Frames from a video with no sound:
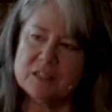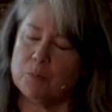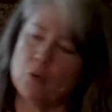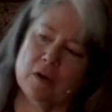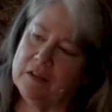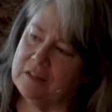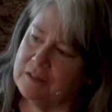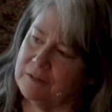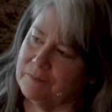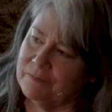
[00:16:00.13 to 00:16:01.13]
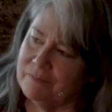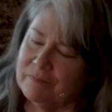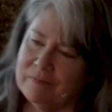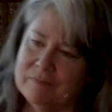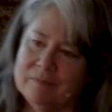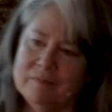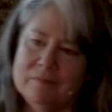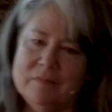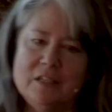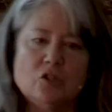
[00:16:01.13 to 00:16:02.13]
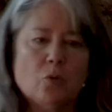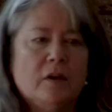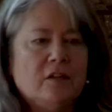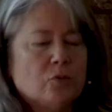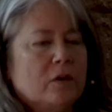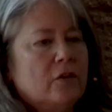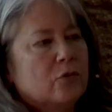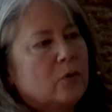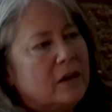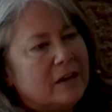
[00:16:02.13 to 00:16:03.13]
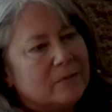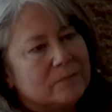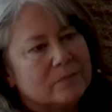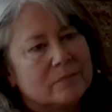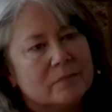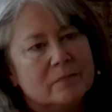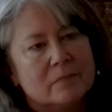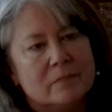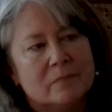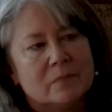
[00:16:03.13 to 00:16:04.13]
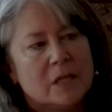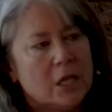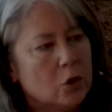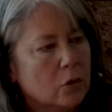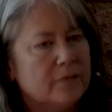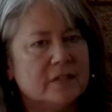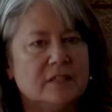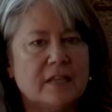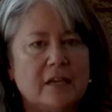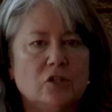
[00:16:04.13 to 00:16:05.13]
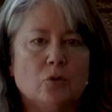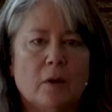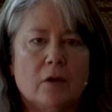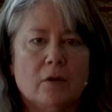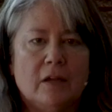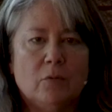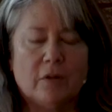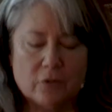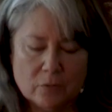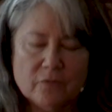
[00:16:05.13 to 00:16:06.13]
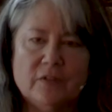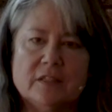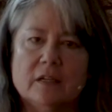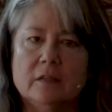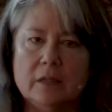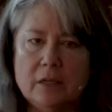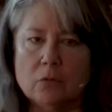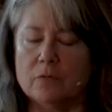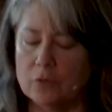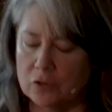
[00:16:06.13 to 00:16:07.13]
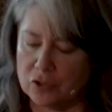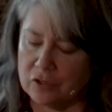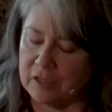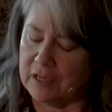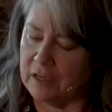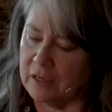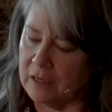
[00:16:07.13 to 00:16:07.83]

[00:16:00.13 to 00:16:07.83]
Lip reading: point in 2023, here in this sanctuary, whether physically or virtually,